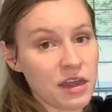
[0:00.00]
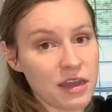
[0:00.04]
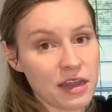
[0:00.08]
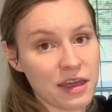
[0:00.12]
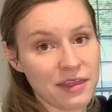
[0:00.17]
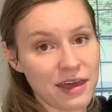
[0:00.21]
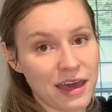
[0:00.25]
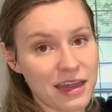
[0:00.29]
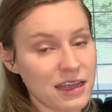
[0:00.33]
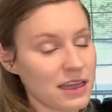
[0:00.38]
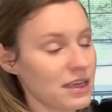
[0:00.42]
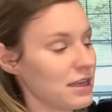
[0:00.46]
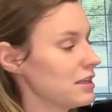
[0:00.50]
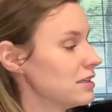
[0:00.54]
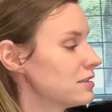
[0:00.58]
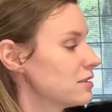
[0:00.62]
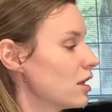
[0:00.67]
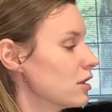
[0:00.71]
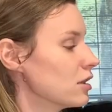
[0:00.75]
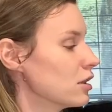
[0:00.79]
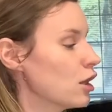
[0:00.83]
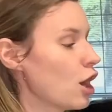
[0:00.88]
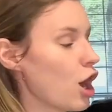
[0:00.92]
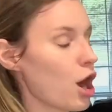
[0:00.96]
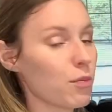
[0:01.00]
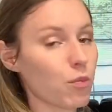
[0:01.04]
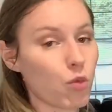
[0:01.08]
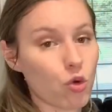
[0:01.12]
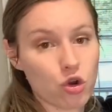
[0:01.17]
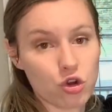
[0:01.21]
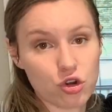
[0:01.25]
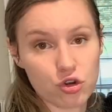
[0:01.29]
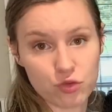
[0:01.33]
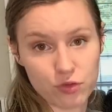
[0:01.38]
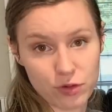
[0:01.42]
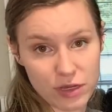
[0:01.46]
that is a lot more
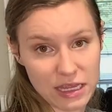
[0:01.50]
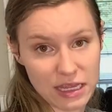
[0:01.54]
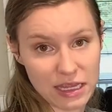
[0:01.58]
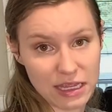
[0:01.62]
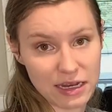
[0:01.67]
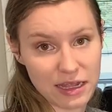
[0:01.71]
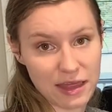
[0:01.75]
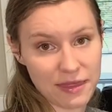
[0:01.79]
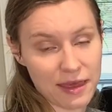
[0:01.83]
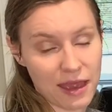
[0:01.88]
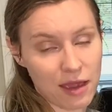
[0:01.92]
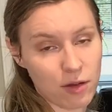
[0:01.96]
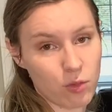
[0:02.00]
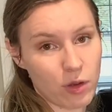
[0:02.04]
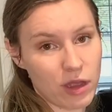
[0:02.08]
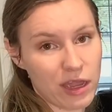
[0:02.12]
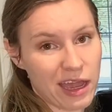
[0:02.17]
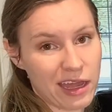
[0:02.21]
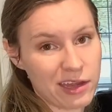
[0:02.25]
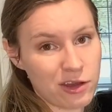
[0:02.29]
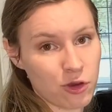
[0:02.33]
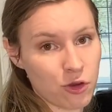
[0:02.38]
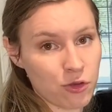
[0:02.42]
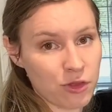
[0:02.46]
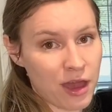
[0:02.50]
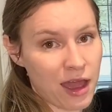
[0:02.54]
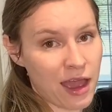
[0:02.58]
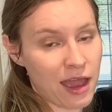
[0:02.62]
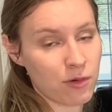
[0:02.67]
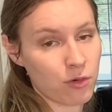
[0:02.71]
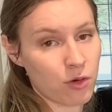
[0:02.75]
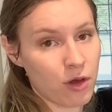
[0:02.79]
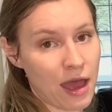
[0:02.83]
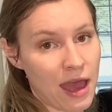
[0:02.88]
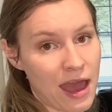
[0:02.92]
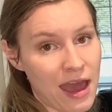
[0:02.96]
green, and that way I know that I
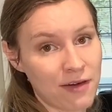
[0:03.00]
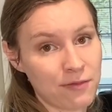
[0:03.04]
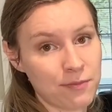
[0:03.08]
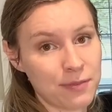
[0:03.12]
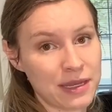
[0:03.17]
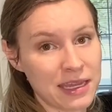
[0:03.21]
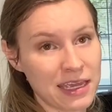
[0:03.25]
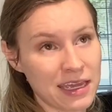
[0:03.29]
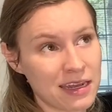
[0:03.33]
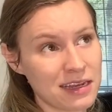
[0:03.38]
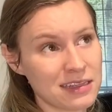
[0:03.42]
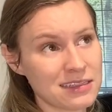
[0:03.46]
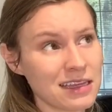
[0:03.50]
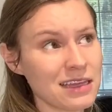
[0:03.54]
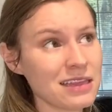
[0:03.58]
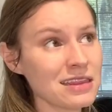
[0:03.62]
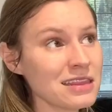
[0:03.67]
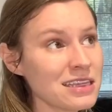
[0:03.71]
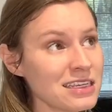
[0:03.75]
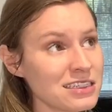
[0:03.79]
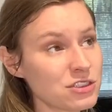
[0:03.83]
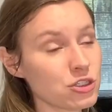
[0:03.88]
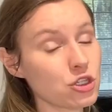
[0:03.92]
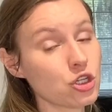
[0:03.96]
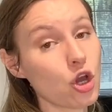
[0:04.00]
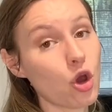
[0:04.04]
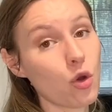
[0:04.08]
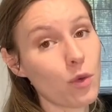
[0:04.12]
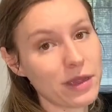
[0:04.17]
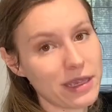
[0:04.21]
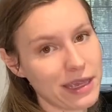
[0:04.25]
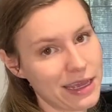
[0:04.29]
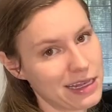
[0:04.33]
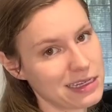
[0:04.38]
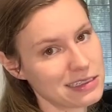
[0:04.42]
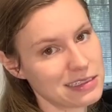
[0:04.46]
will have bananas at least
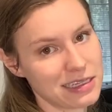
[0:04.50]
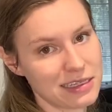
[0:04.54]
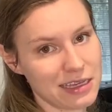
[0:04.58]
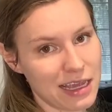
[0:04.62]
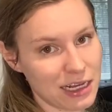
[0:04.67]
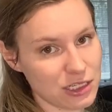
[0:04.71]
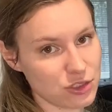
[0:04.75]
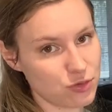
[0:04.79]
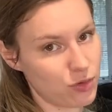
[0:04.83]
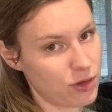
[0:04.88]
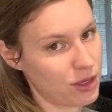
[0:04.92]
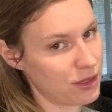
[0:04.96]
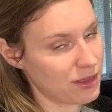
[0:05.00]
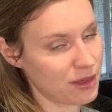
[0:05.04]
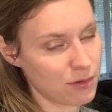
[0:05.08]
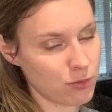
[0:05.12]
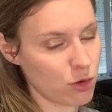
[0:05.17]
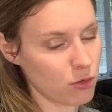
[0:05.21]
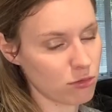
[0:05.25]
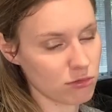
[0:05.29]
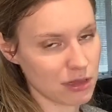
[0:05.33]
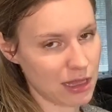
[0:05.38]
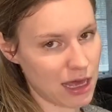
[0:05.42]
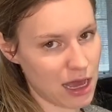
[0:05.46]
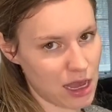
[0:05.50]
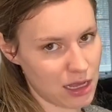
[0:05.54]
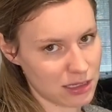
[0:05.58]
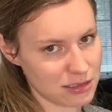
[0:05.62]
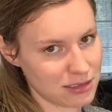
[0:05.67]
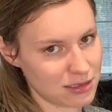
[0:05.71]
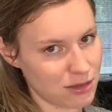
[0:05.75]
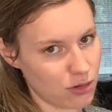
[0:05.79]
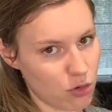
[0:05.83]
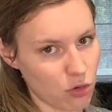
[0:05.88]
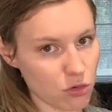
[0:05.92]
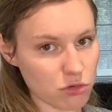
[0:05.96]
going into next week. They won't
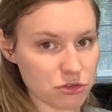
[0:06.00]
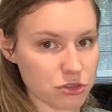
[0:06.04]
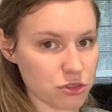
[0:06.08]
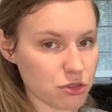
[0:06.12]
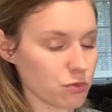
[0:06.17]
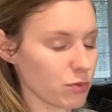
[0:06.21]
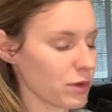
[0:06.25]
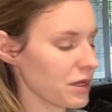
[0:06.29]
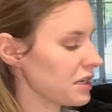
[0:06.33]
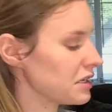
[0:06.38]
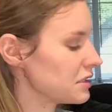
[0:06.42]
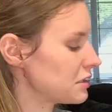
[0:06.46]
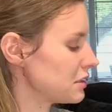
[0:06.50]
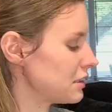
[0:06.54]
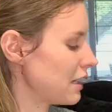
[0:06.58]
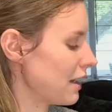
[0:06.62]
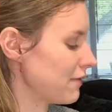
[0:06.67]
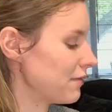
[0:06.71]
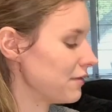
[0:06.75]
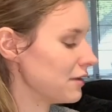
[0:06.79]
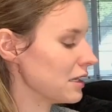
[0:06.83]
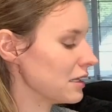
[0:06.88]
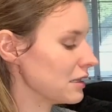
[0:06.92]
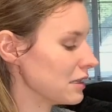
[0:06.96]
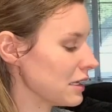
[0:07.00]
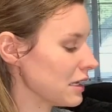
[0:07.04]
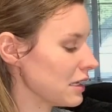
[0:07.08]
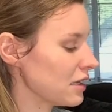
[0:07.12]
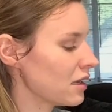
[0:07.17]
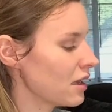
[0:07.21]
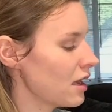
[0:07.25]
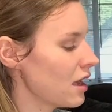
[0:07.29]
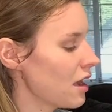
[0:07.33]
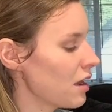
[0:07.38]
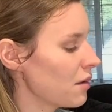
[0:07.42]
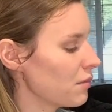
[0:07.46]
last the whole 2 weeks, definitely,
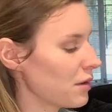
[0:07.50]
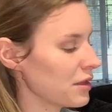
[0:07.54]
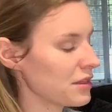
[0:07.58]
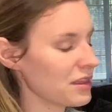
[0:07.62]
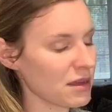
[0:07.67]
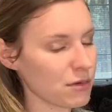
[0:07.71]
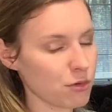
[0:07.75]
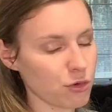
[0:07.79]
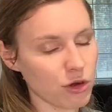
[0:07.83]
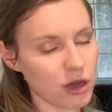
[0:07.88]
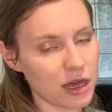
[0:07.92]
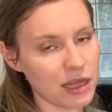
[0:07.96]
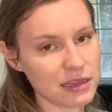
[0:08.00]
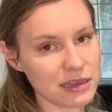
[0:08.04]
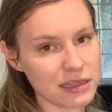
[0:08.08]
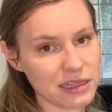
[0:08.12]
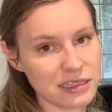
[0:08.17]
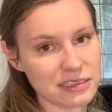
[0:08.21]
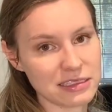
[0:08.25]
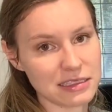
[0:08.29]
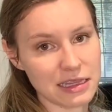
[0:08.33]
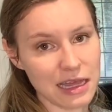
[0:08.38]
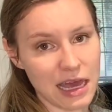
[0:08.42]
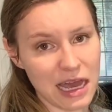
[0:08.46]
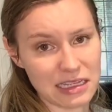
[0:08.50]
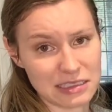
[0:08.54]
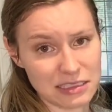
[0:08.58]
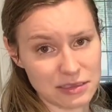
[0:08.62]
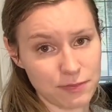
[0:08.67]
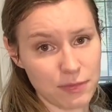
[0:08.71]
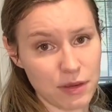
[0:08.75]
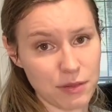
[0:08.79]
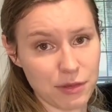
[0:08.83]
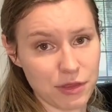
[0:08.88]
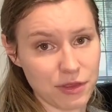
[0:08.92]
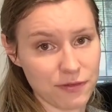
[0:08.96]
but they will at least last
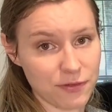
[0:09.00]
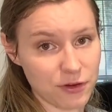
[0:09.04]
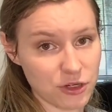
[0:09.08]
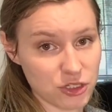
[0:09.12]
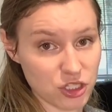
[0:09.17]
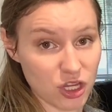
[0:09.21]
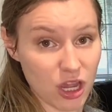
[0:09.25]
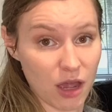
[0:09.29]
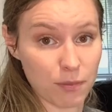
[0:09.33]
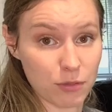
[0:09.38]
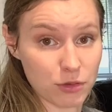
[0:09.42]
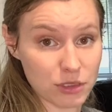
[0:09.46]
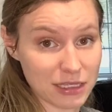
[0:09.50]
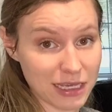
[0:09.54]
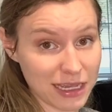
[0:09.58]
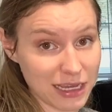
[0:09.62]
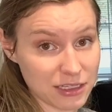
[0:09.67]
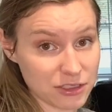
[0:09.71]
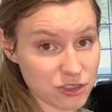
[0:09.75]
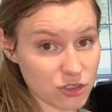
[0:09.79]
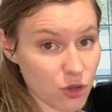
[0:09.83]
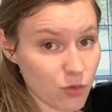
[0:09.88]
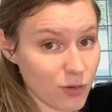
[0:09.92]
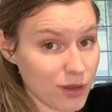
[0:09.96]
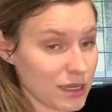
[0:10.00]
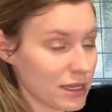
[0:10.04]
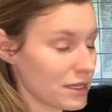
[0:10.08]
maybe the first couple days going